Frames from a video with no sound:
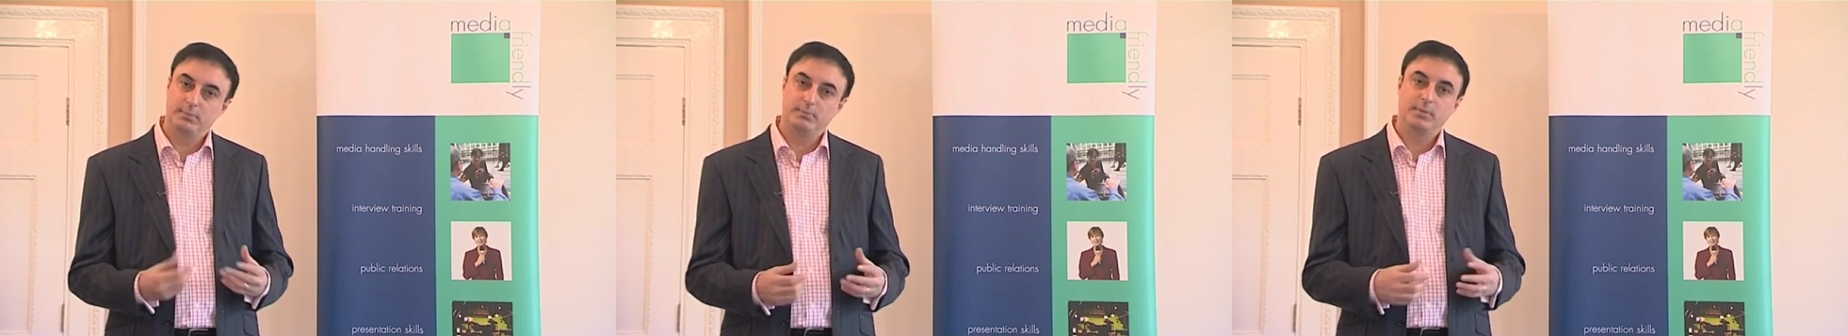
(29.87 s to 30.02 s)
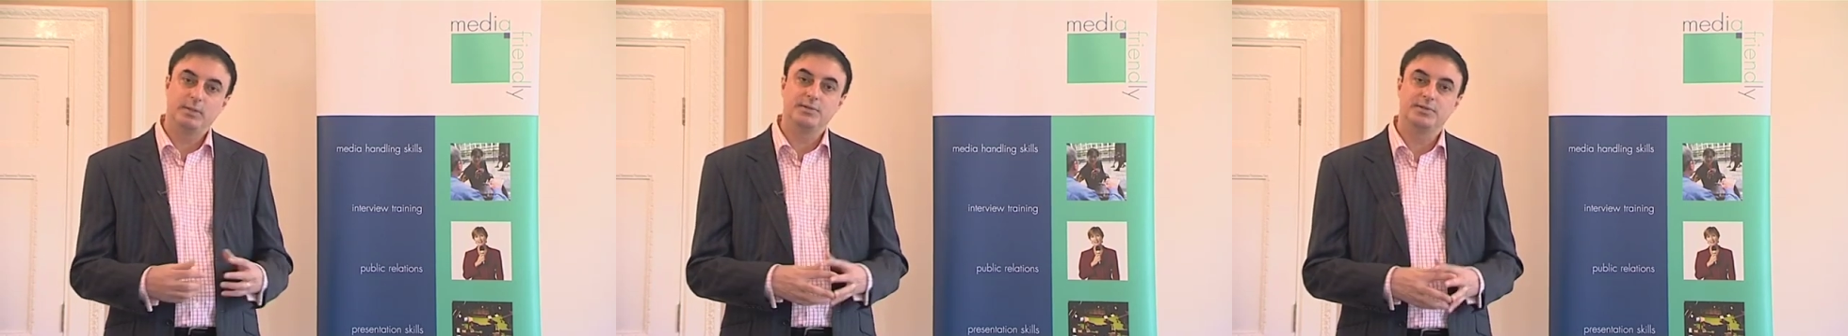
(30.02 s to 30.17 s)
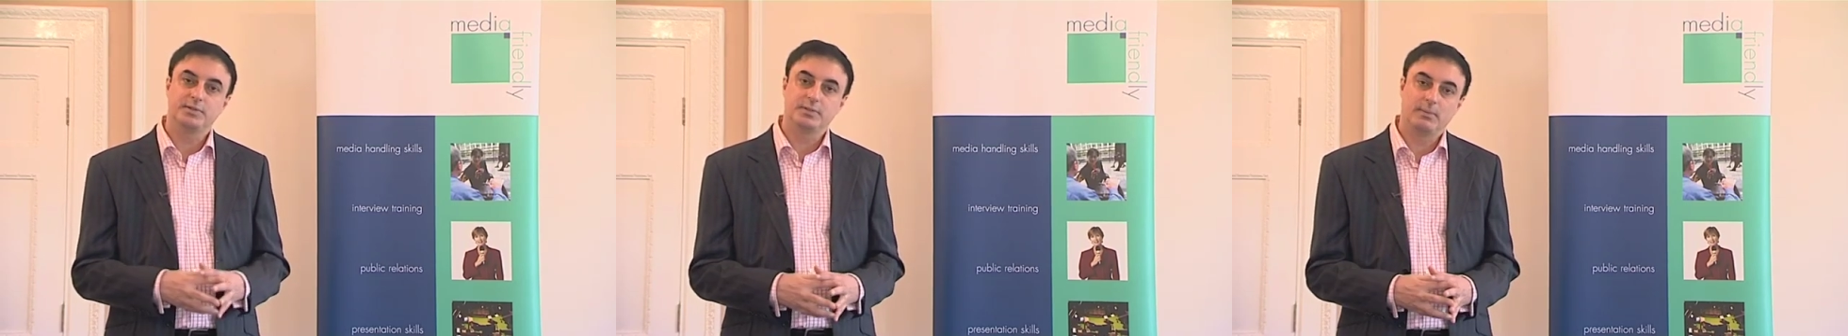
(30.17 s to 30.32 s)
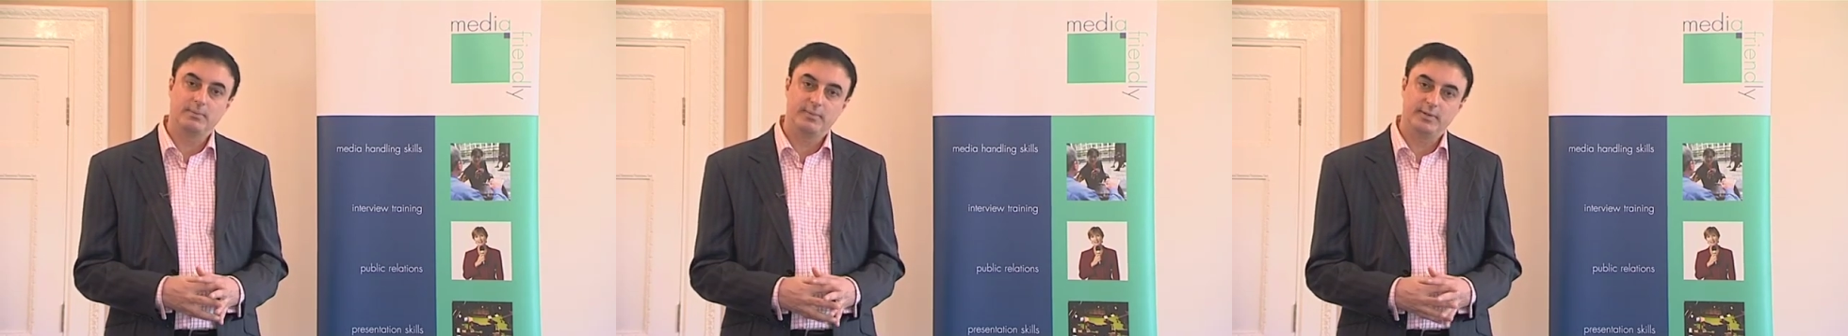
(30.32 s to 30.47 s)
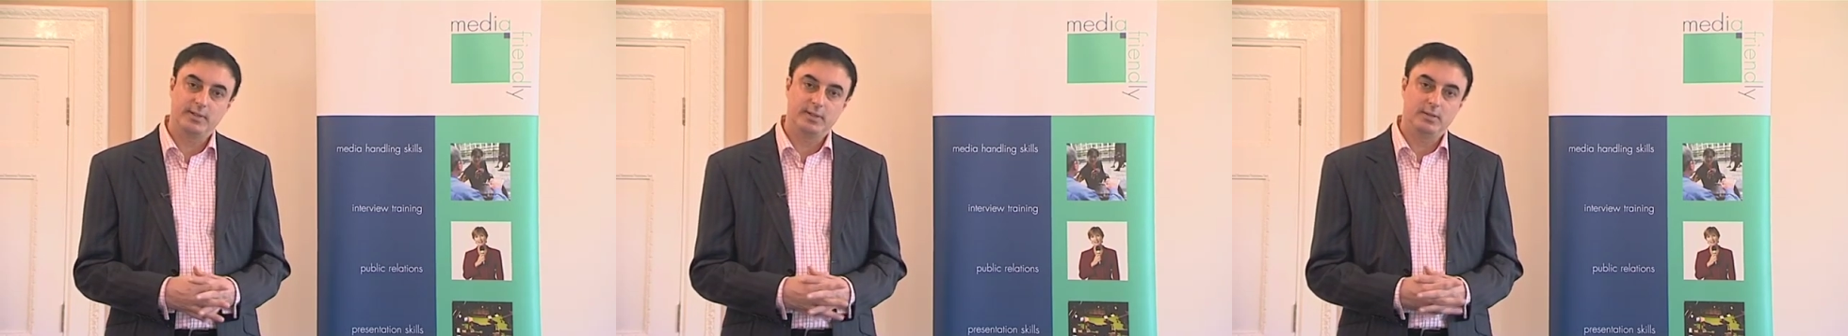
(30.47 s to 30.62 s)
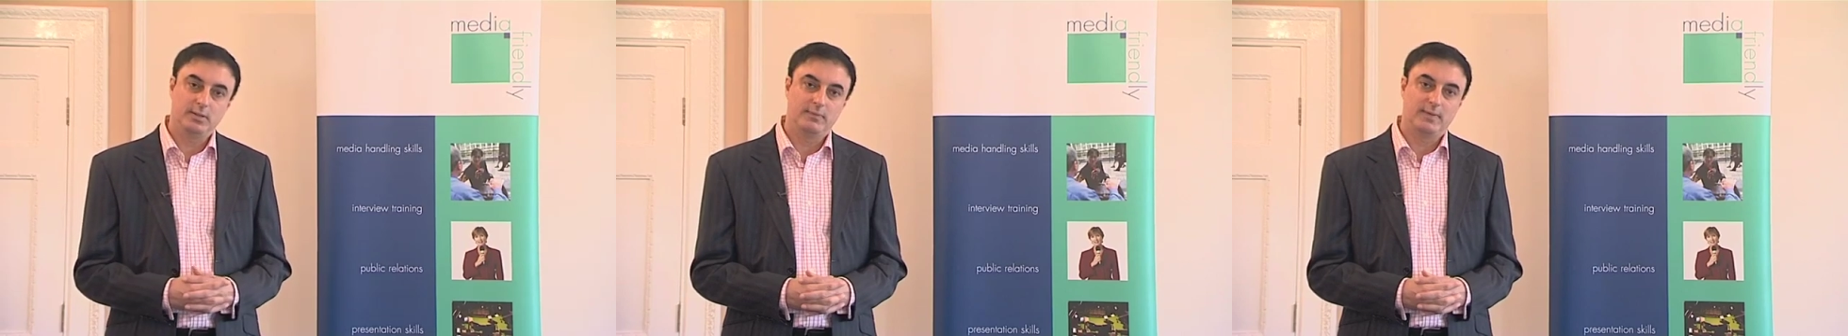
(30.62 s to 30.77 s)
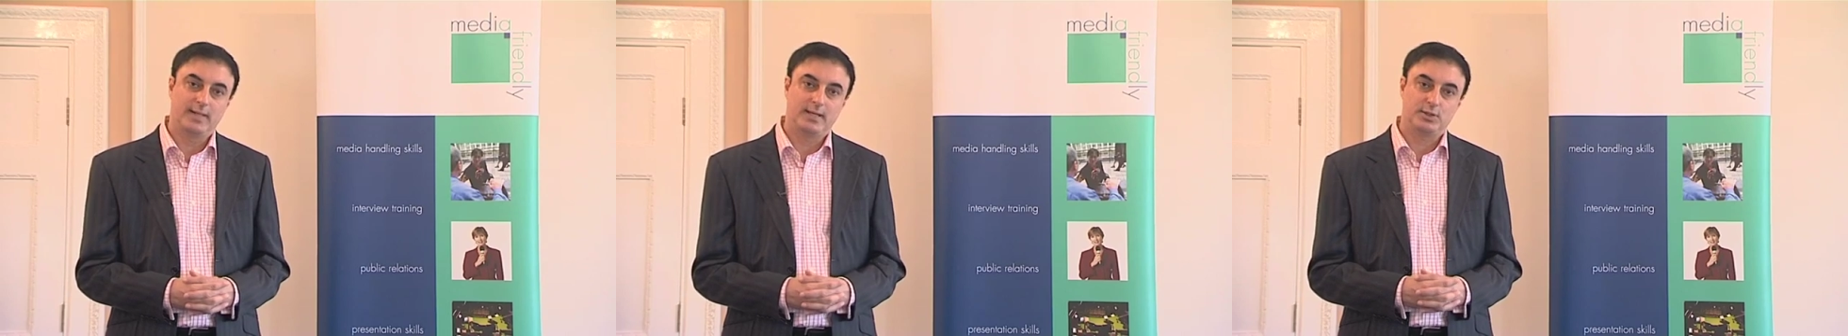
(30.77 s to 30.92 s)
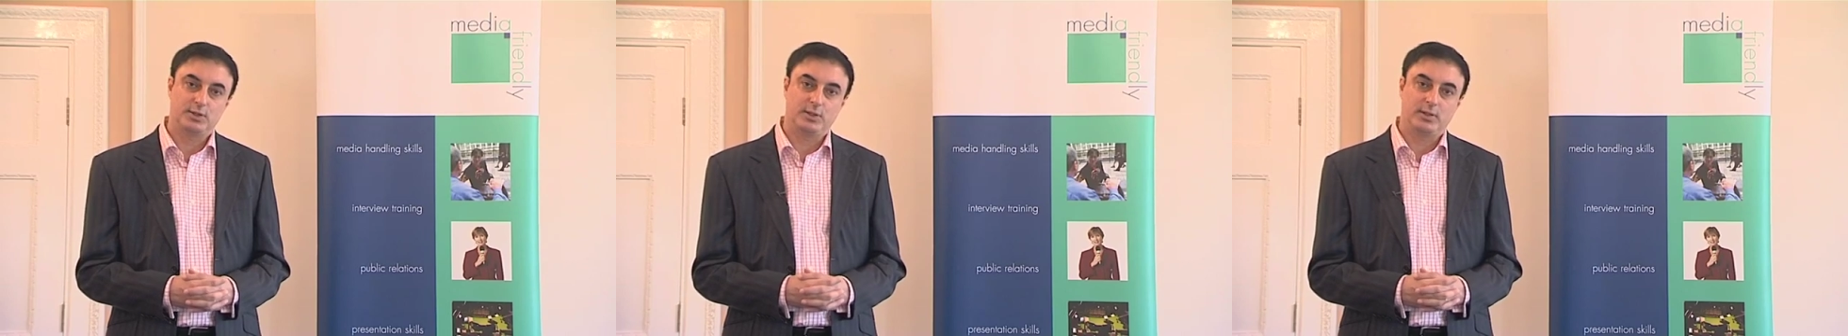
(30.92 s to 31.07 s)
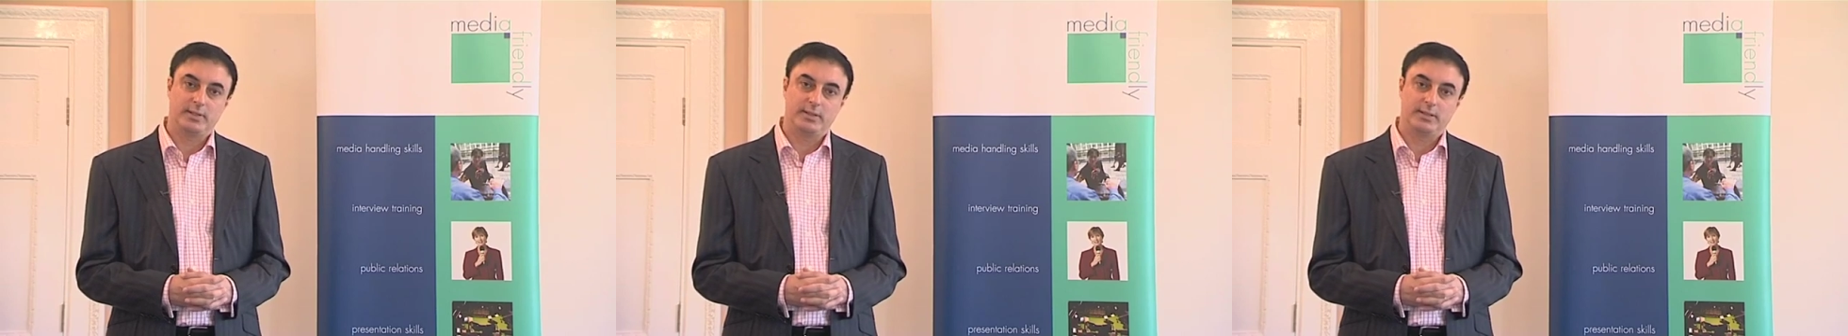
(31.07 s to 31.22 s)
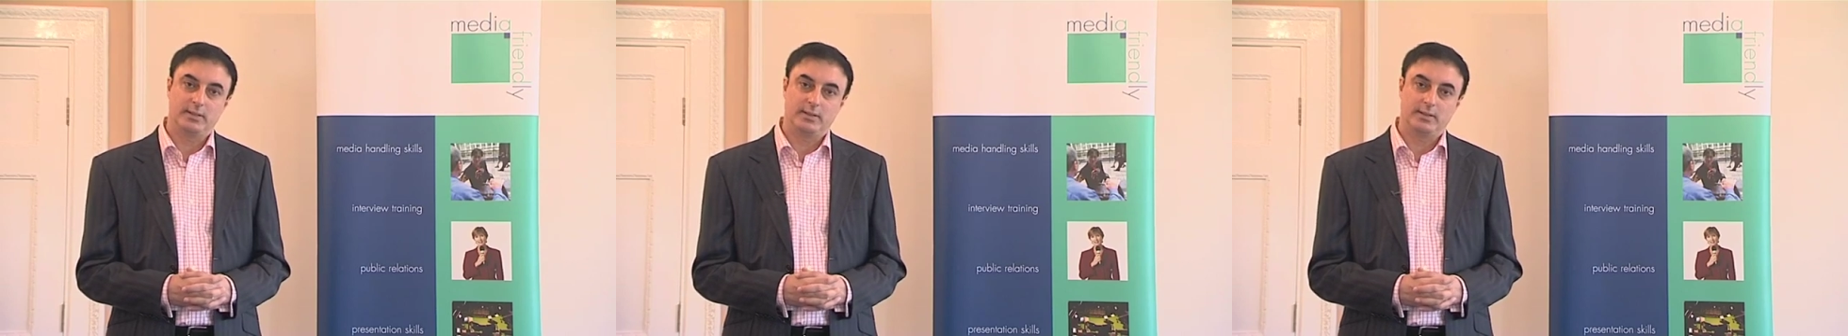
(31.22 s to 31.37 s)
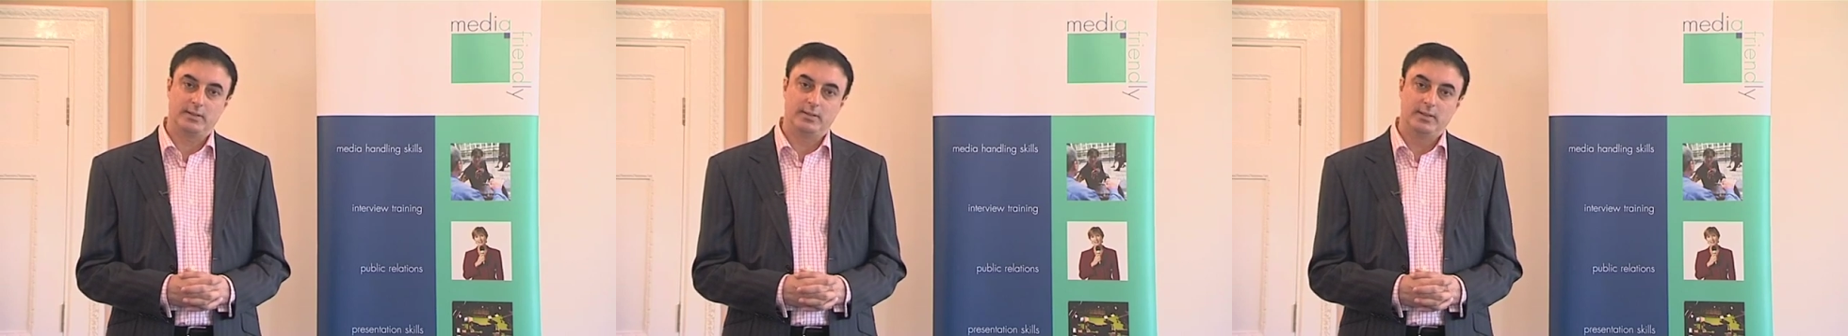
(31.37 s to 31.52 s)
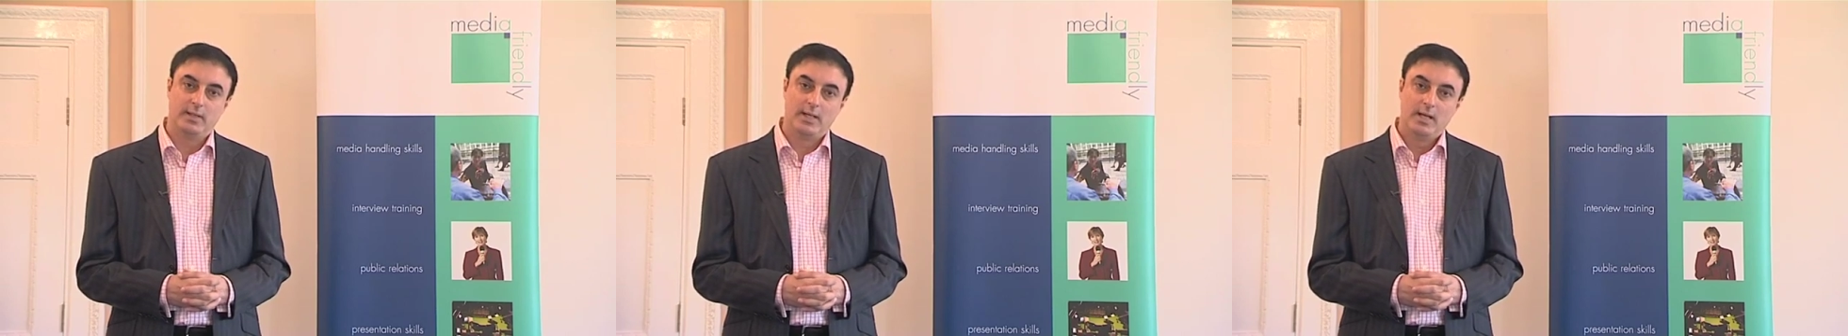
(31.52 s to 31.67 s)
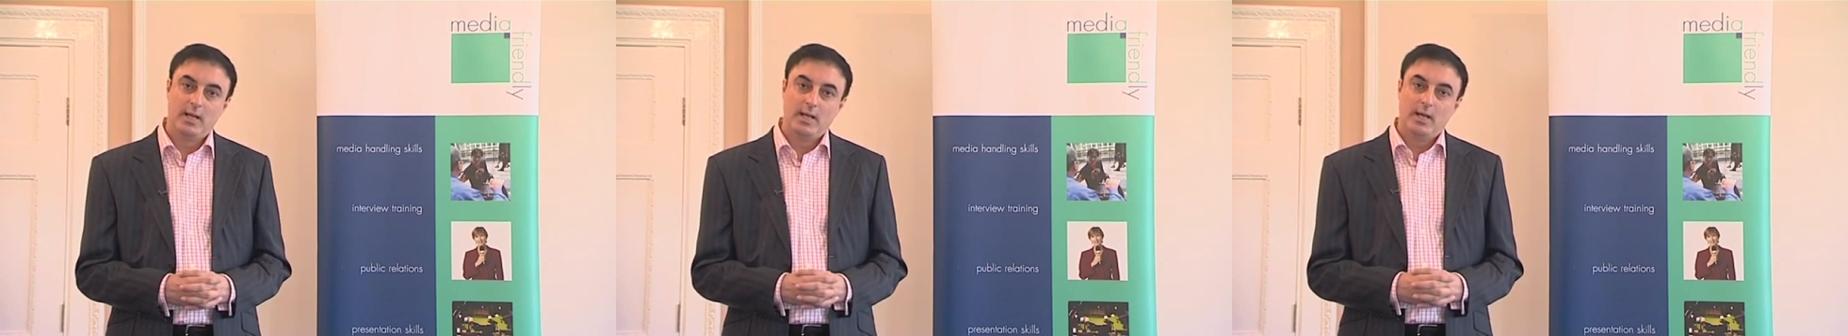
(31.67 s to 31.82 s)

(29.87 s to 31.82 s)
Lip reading: promote something you've actually done.